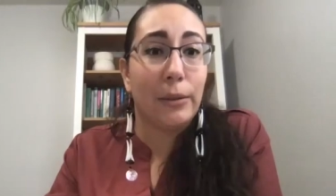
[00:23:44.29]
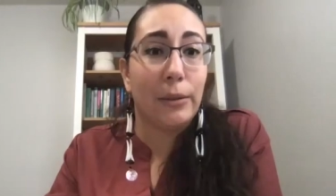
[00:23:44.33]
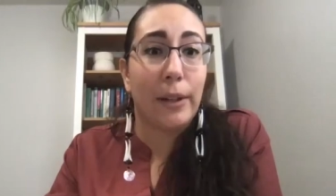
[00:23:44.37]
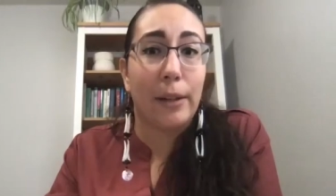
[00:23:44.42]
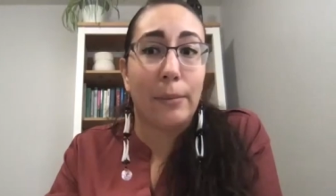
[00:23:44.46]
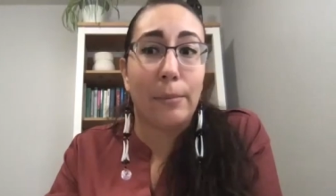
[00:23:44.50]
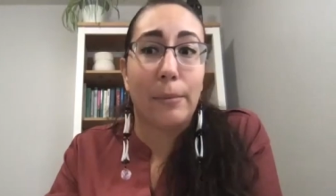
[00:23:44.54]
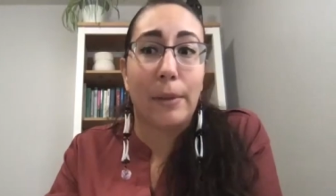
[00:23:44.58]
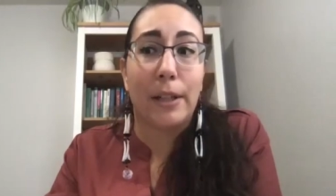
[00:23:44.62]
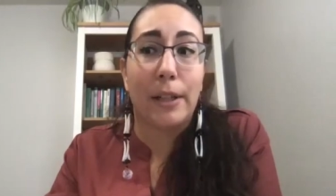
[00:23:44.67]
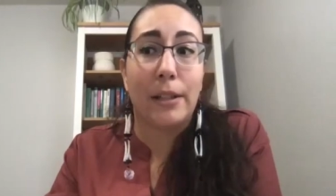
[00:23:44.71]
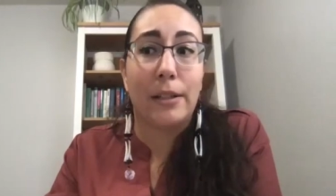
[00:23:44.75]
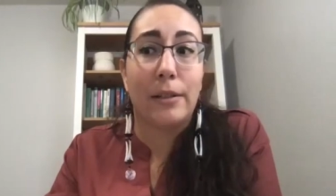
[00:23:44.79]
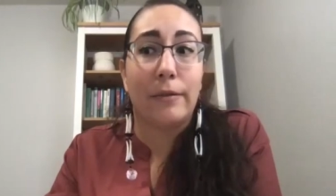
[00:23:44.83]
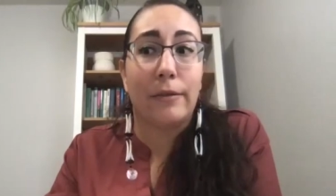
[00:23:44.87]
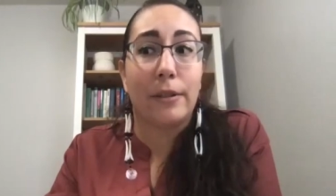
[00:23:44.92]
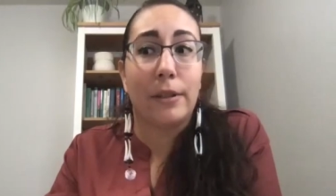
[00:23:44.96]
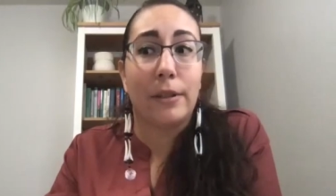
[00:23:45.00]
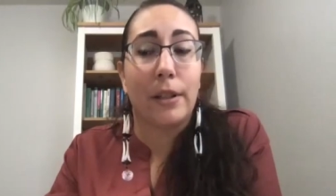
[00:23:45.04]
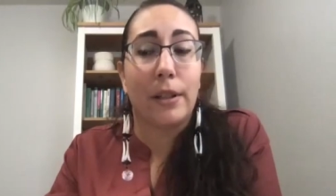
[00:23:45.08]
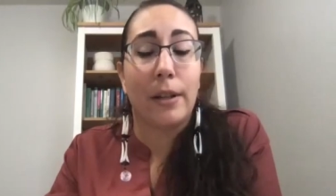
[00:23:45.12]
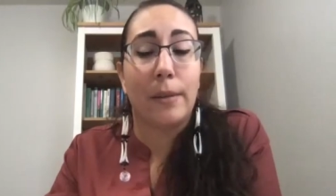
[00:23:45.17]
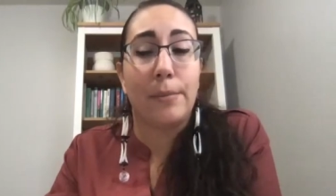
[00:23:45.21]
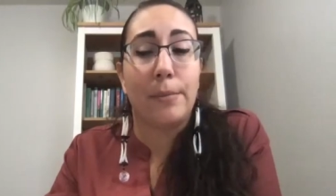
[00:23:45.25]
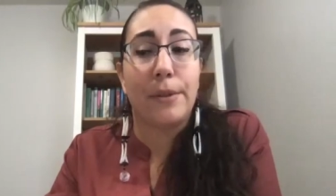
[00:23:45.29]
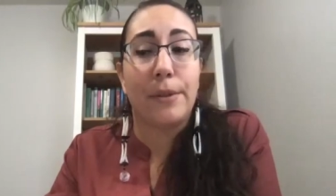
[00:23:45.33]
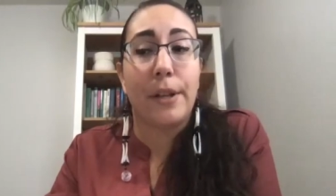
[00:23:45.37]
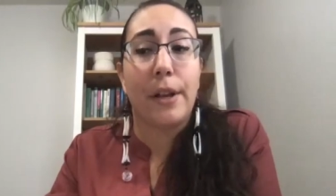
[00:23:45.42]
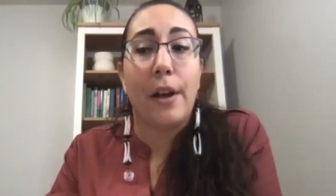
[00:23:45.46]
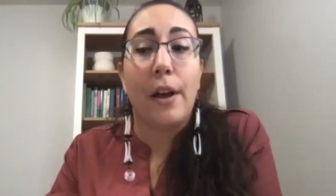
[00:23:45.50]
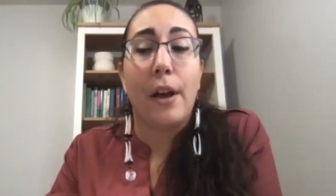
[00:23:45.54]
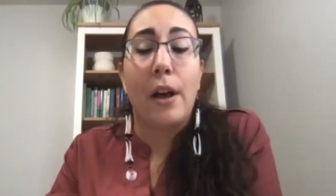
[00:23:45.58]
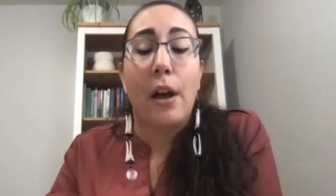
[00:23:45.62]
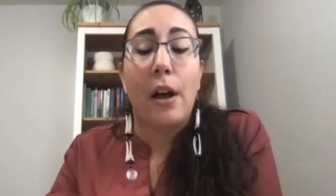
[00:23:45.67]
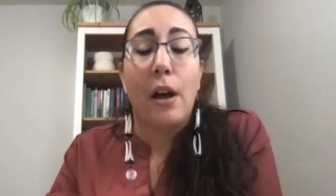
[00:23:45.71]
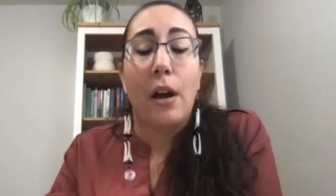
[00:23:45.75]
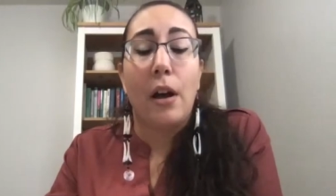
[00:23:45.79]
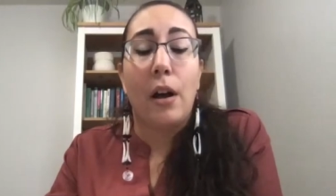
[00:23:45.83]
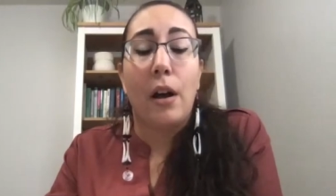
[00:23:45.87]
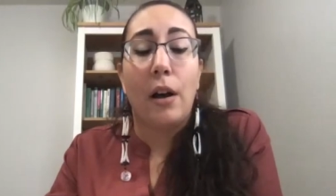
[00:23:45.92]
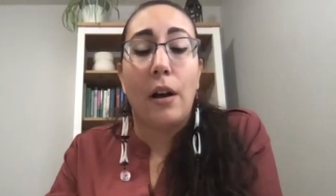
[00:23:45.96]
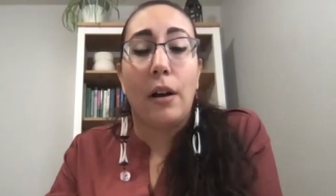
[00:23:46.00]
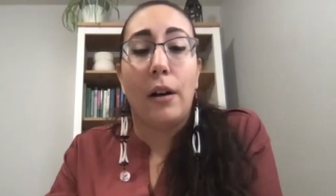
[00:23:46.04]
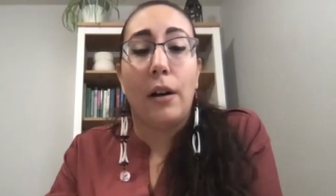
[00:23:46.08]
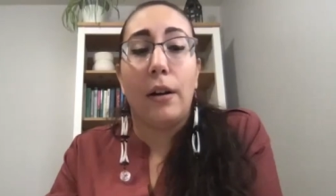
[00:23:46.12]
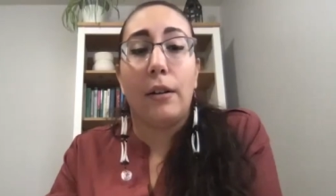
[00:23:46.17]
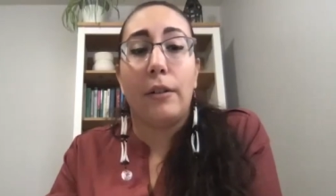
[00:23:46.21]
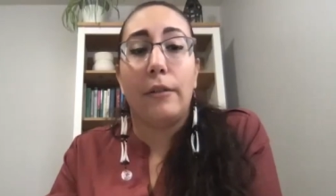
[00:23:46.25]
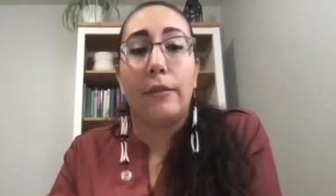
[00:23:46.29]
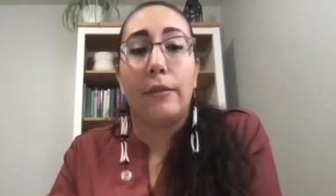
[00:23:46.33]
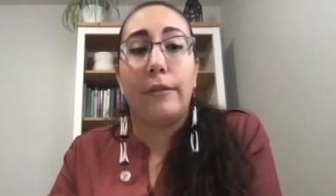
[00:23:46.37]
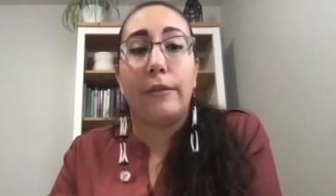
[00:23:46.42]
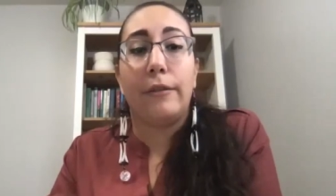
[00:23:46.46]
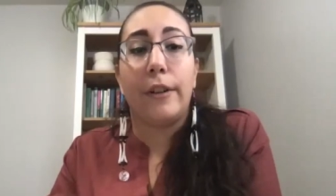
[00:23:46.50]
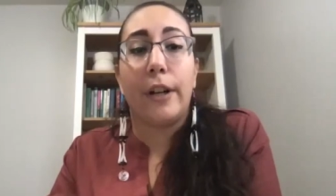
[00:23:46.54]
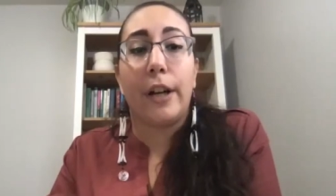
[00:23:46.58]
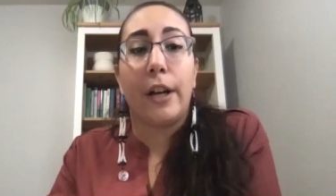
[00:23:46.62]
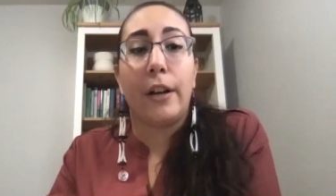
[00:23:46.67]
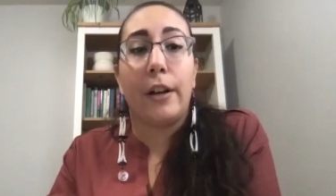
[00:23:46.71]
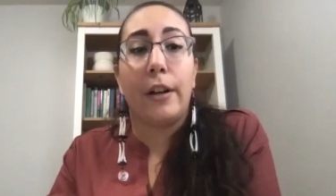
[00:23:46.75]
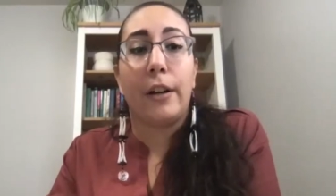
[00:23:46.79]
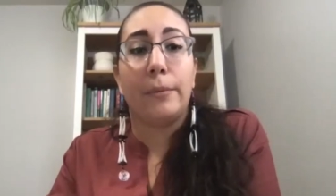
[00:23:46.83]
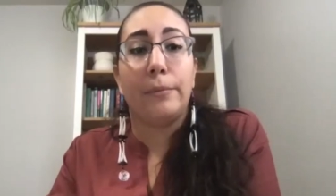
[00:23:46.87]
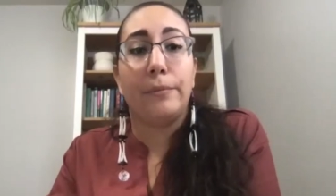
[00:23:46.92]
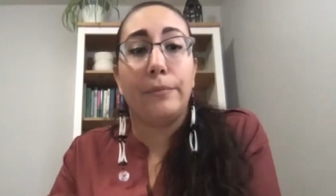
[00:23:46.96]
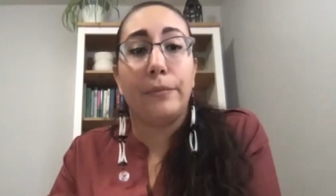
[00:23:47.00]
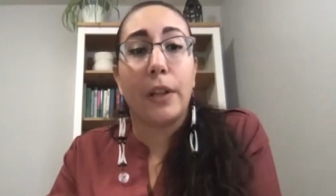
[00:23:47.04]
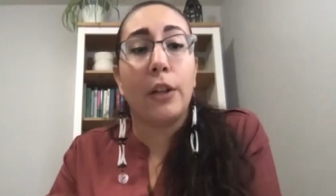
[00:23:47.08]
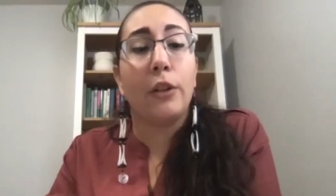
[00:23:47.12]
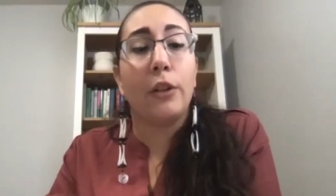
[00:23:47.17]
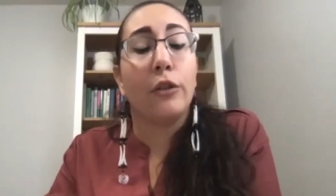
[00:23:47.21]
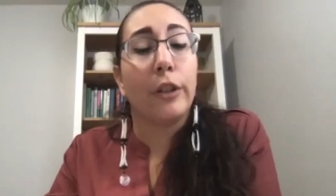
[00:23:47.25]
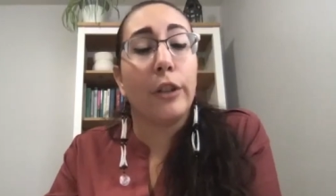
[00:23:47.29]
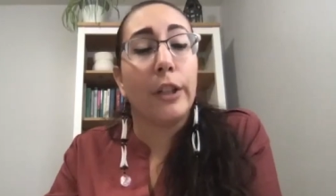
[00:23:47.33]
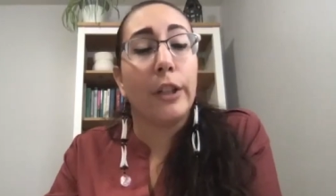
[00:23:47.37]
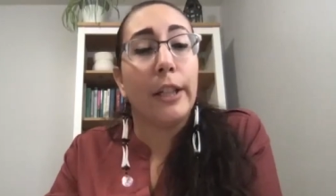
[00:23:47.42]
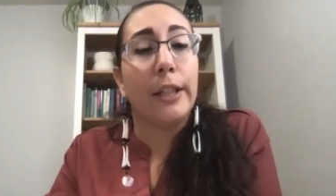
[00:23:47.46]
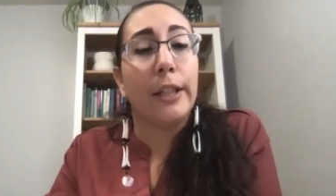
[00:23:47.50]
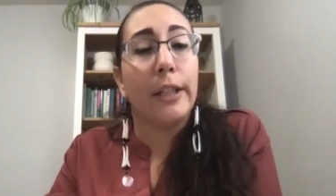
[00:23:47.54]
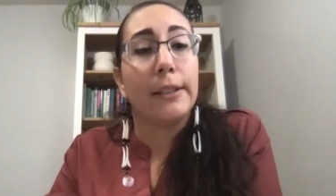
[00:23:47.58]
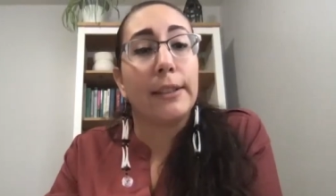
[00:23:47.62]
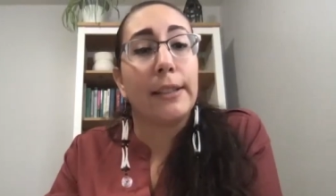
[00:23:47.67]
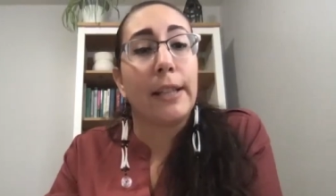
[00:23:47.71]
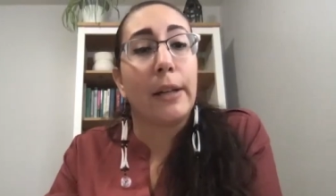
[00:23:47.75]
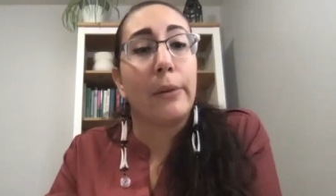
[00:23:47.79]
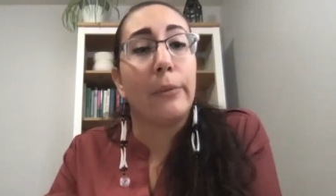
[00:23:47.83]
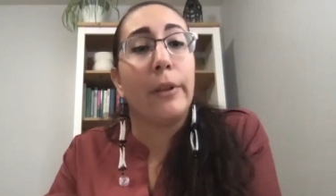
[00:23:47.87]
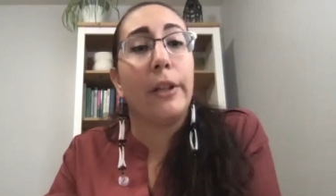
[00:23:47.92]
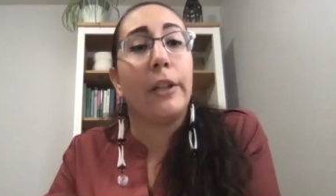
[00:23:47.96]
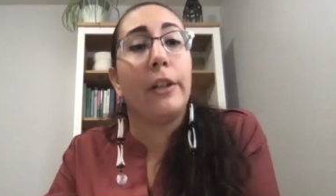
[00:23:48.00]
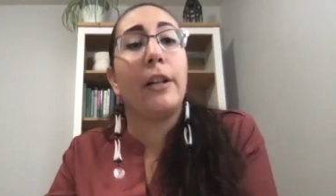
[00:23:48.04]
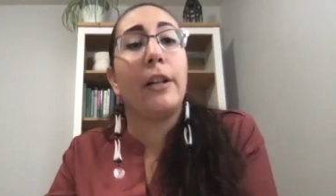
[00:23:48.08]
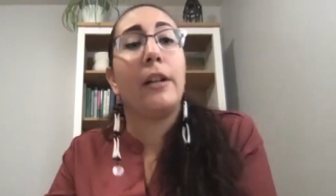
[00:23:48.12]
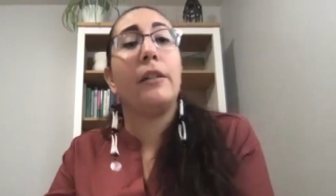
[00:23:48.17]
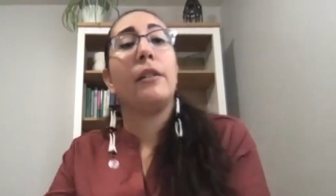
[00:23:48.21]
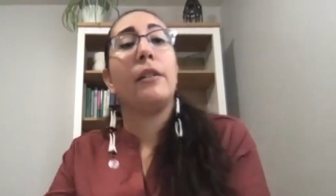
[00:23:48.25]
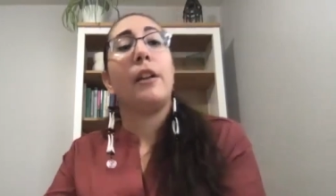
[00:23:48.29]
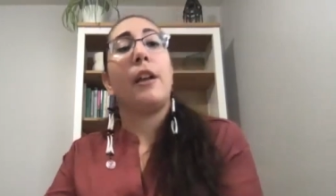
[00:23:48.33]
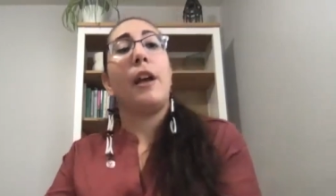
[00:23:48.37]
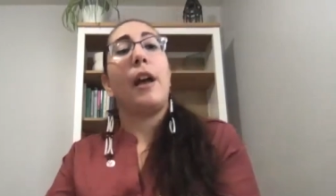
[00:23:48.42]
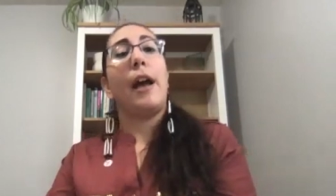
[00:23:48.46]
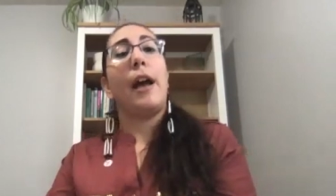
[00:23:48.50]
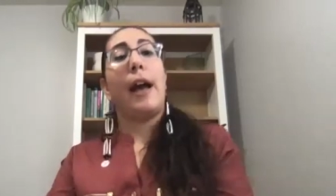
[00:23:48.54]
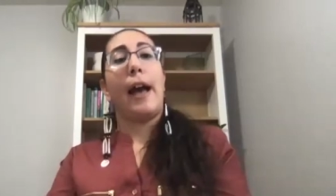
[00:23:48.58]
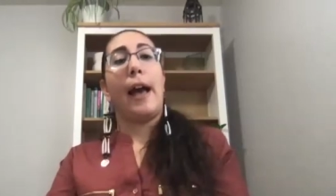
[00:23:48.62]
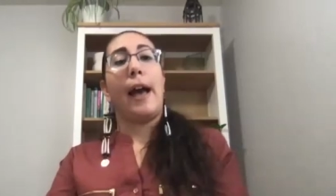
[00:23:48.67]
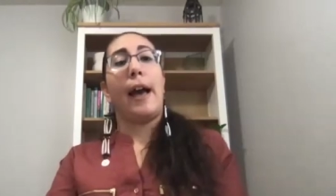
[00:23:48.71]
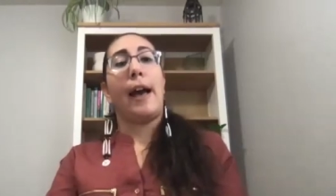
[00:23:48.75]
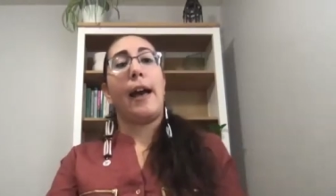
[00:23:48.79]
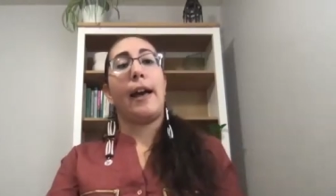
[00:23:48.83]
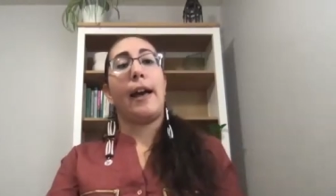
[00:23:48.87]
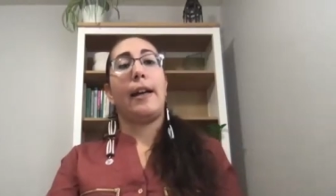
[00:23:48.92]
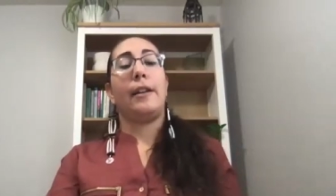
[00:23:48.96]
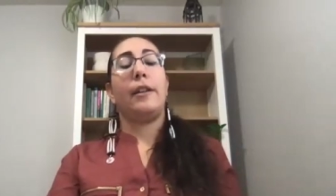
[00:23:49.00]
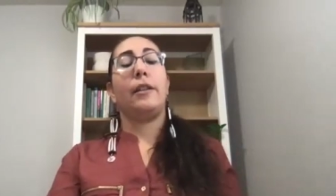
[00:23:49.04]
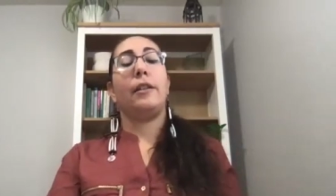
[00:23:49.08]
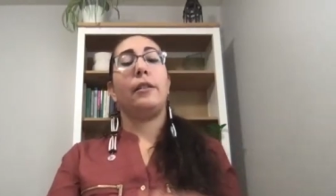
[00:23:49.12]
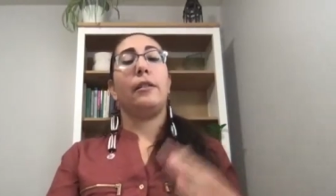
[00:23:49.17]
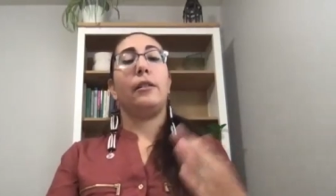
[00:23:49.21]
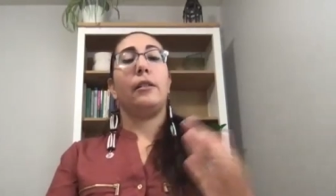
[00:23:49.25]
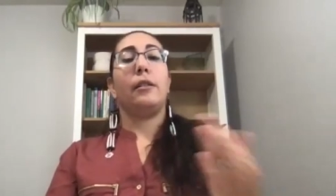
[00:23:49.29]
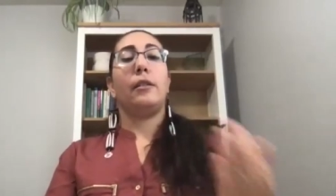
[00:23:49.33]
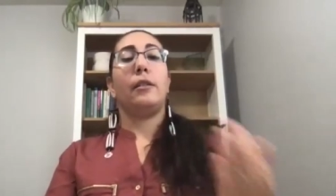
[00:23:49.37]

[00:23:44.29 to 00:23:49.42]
We had many different types of um, ingredients that we could add,